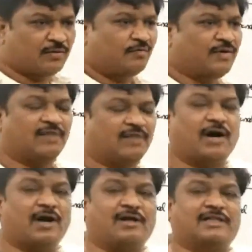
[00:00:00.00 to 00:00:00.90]
we are
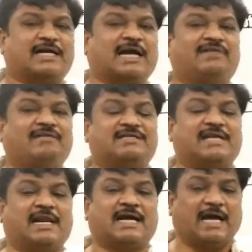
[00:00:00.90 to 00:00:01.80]
following the conventional
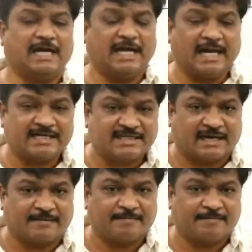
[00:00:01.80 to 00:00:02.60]
current direction.